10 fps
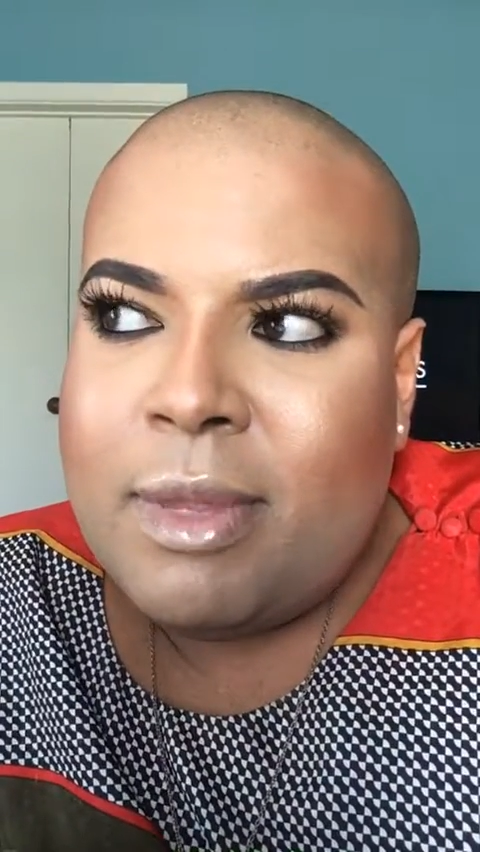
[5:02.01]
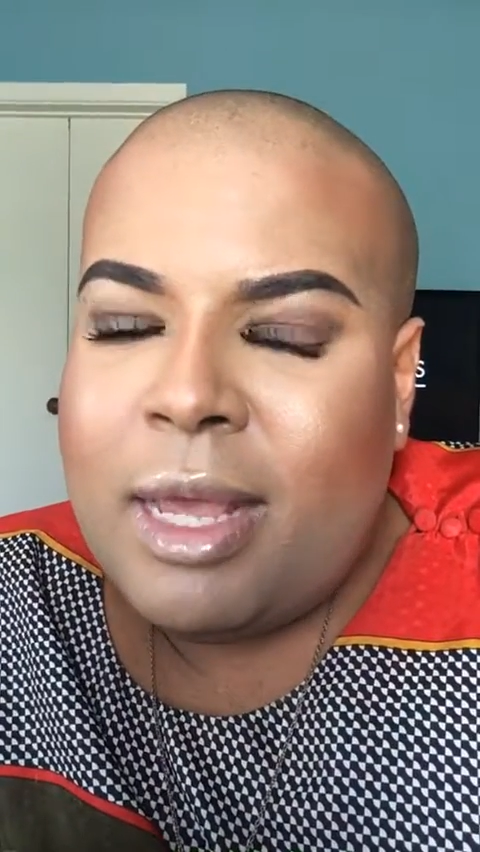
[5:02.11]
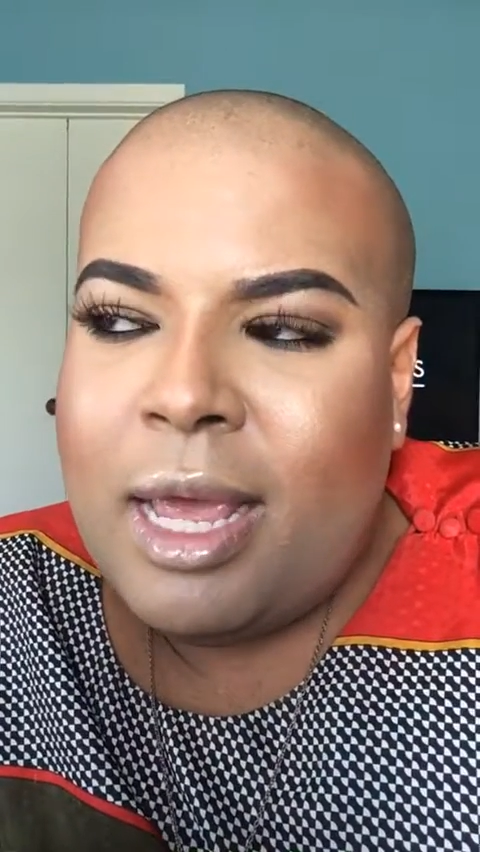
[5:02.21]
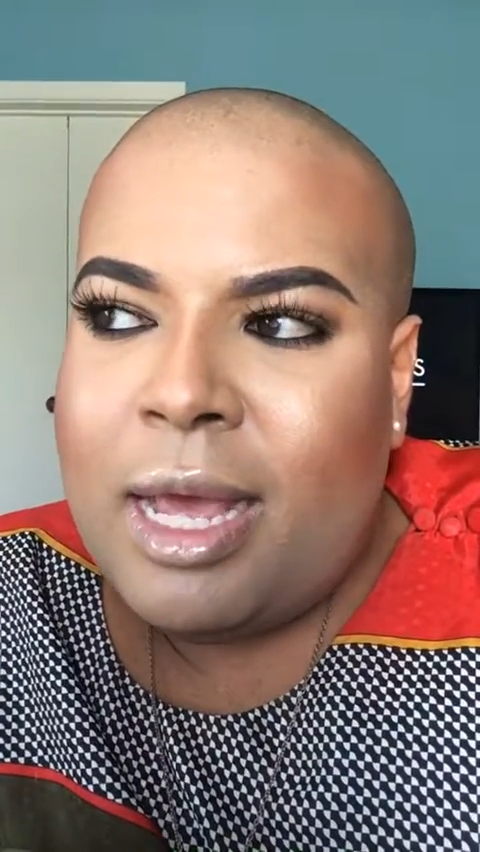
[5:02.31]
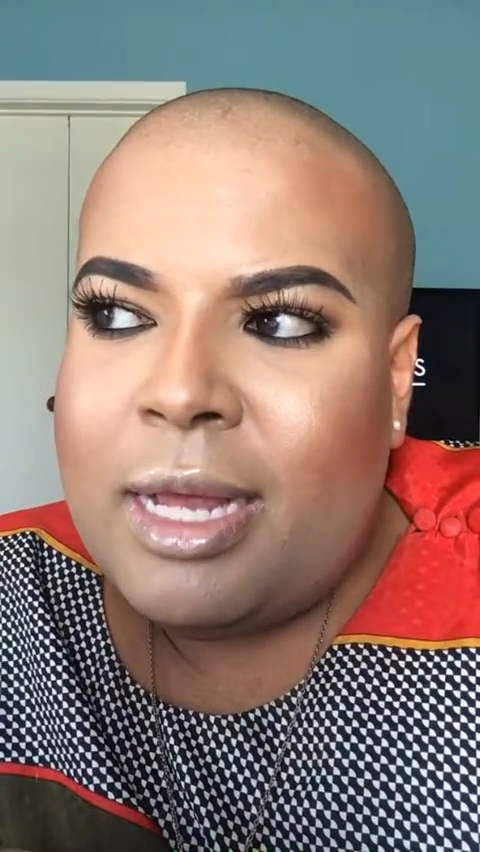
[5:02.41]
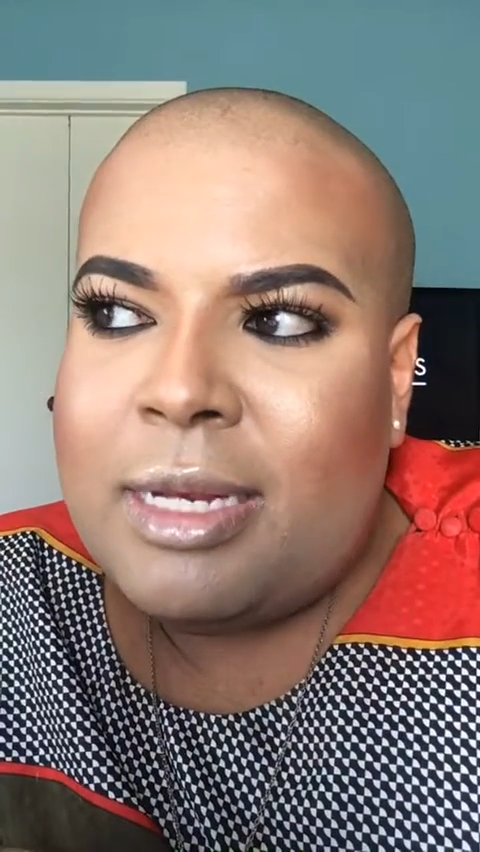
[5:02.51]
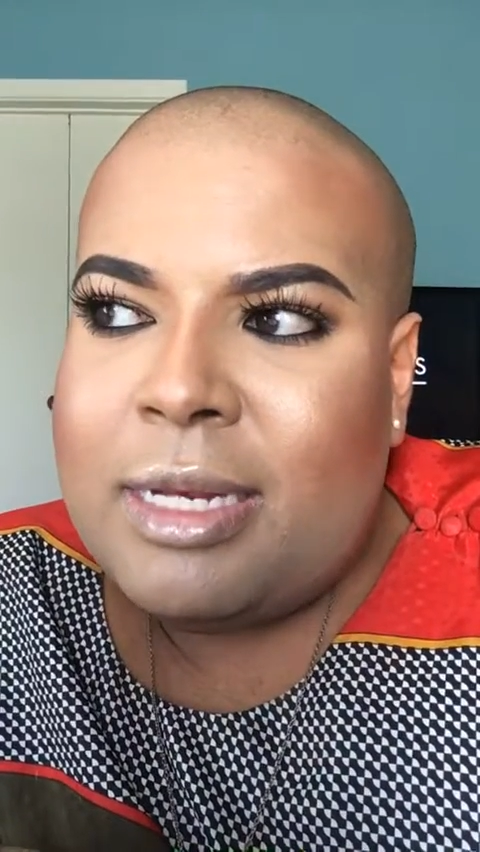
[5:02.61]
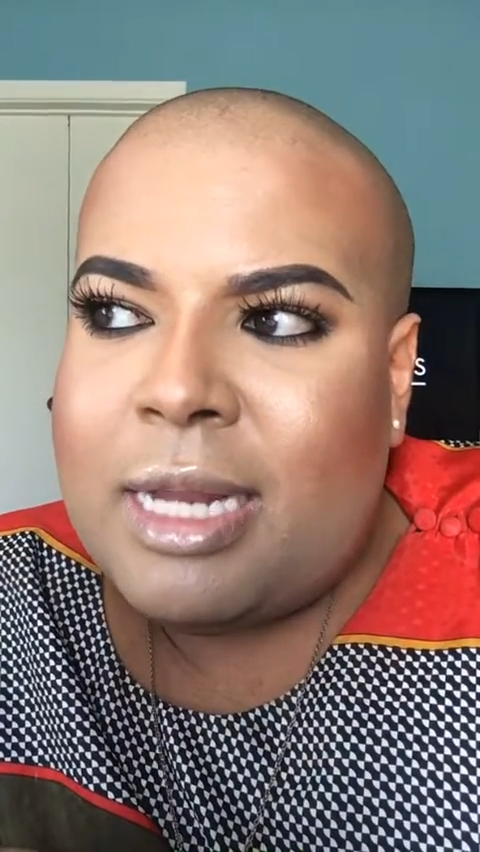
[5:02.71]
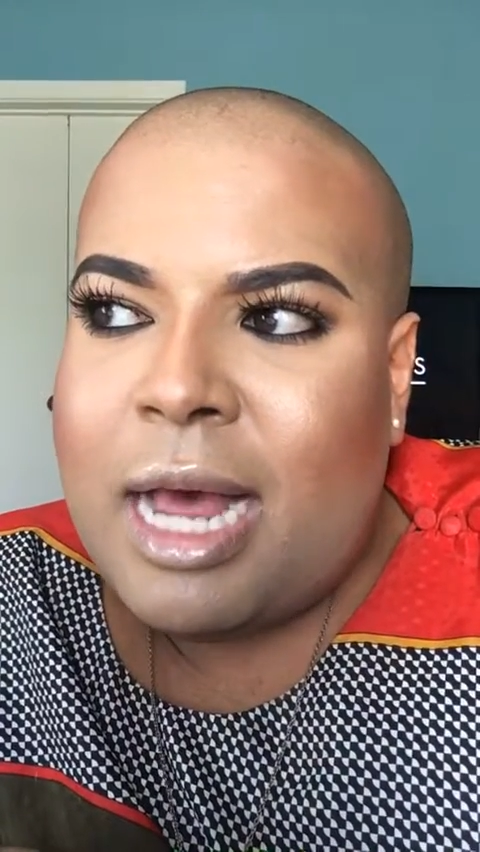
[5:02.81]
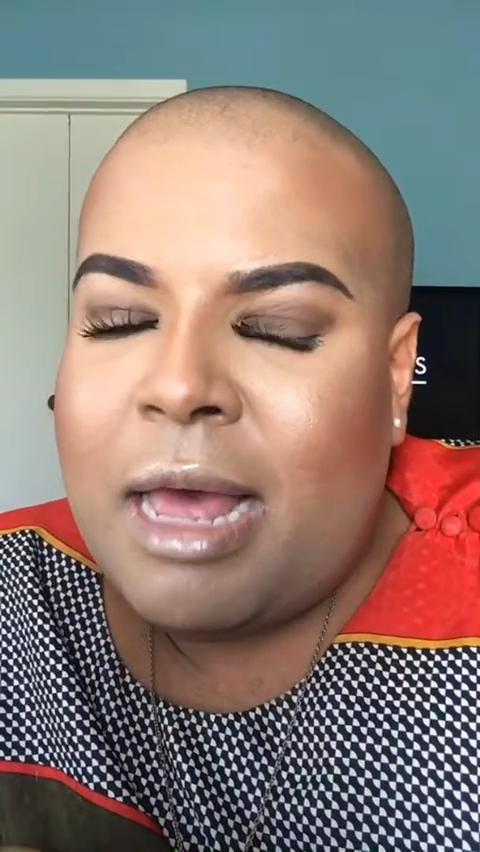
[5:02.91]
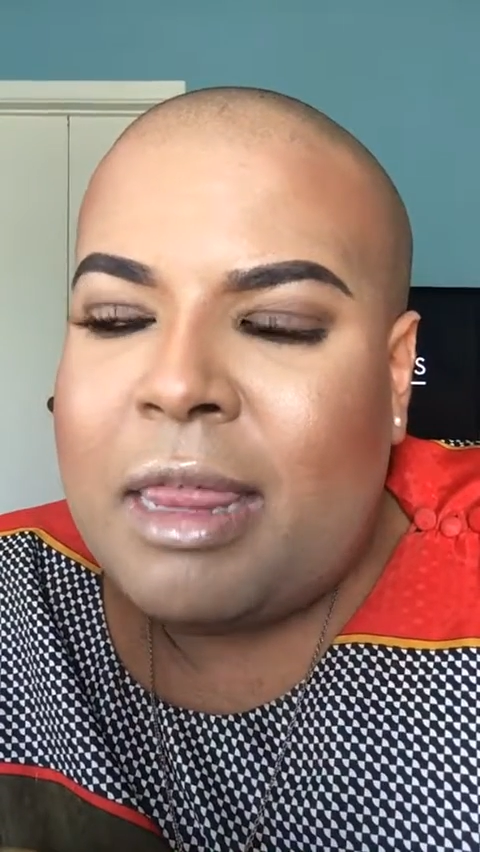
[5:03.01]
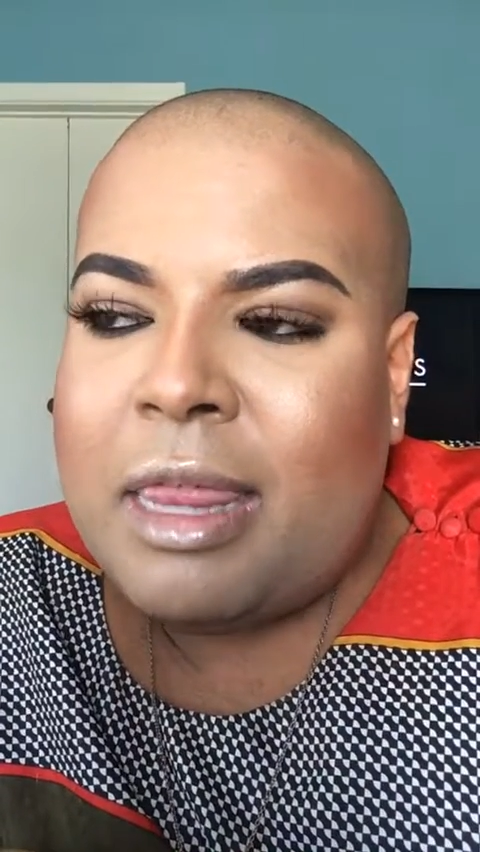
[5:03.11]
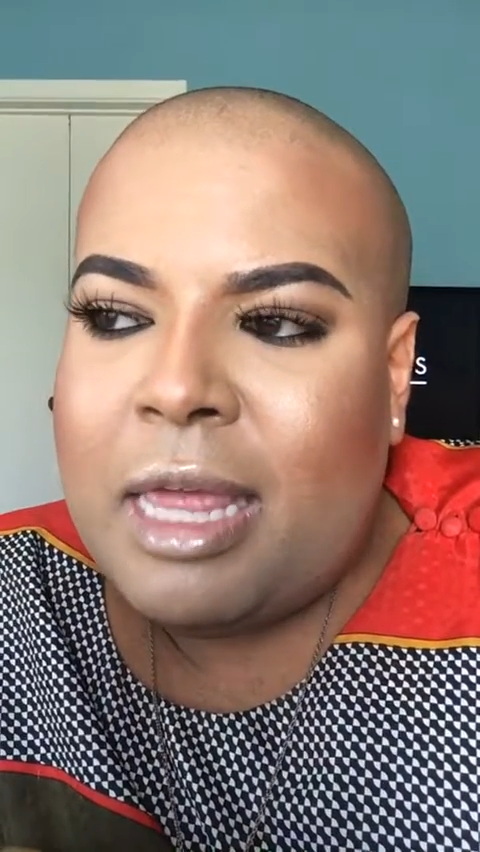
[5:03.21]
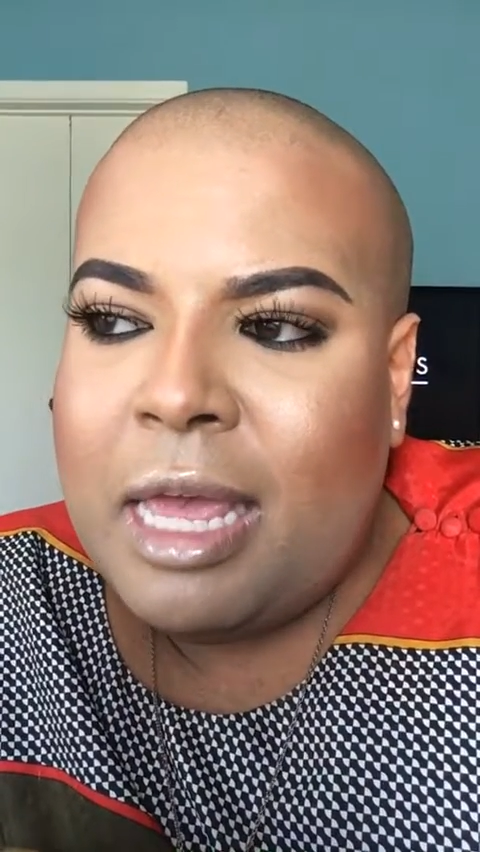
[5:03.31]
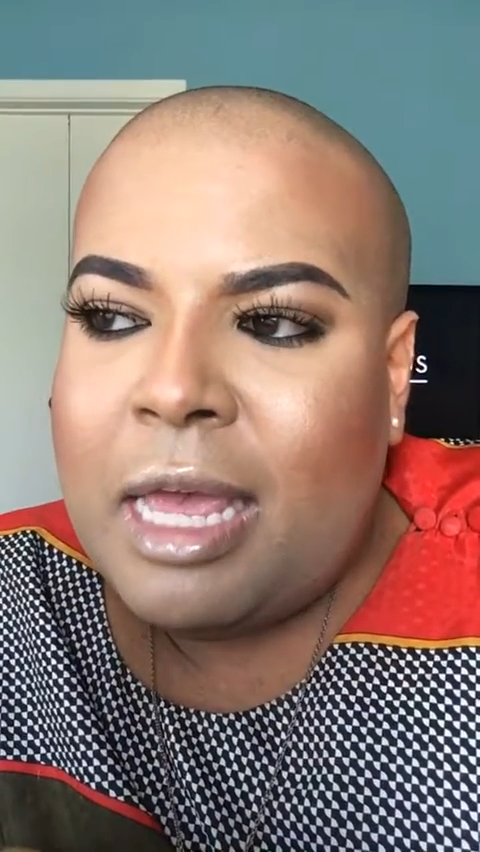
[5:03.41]
and I
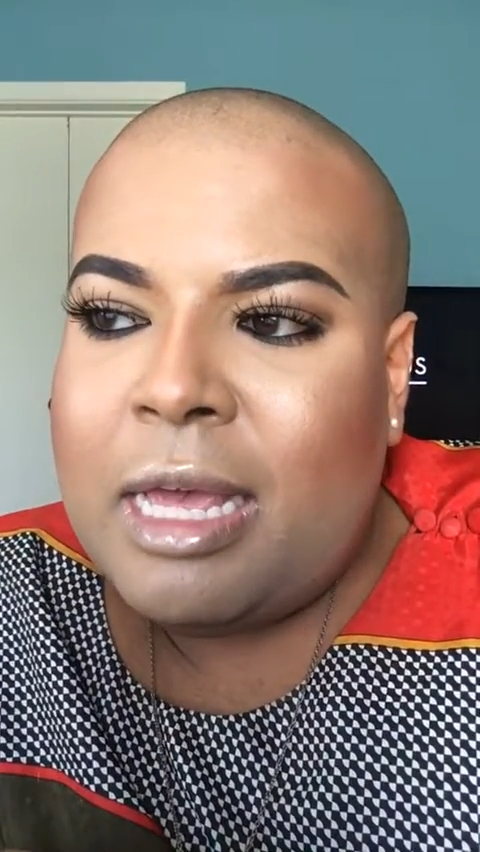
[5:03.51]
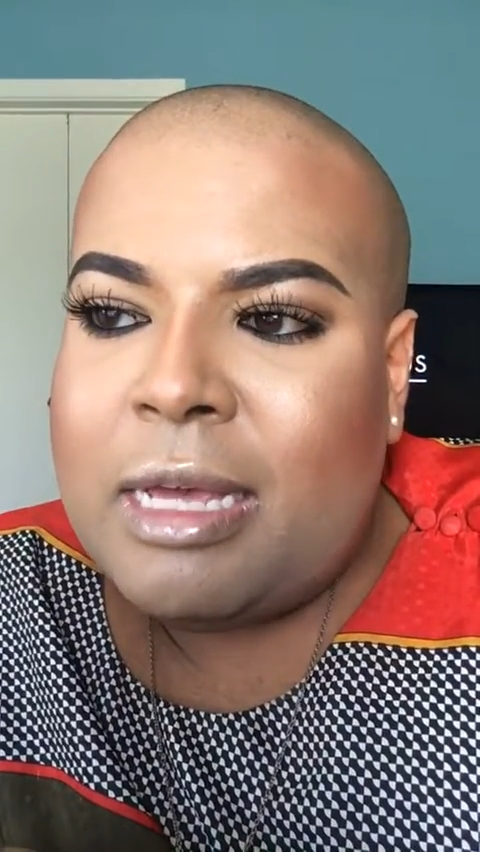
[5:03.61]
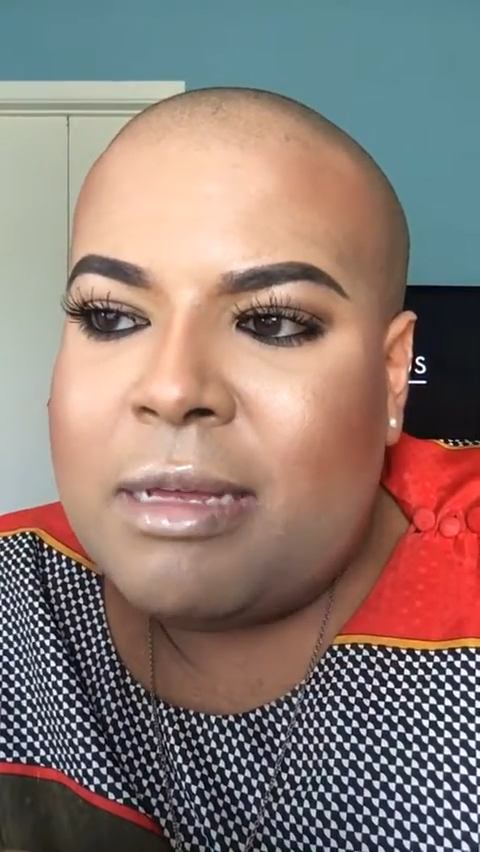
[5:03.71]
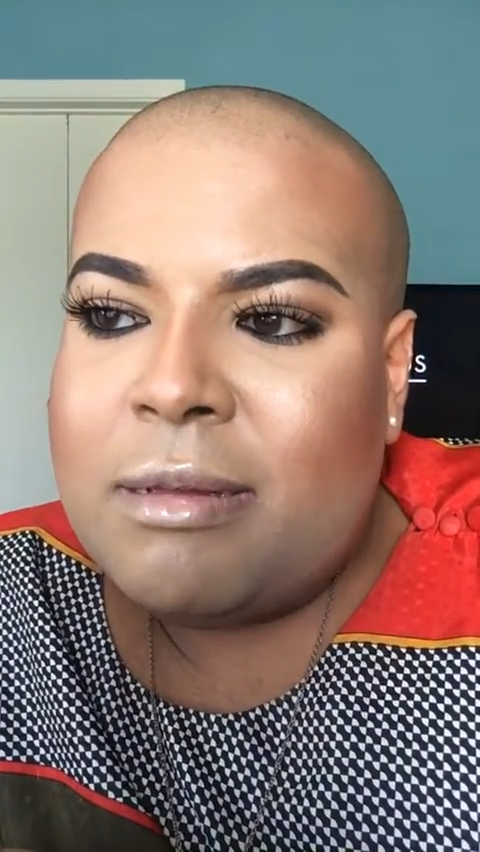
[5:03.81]
think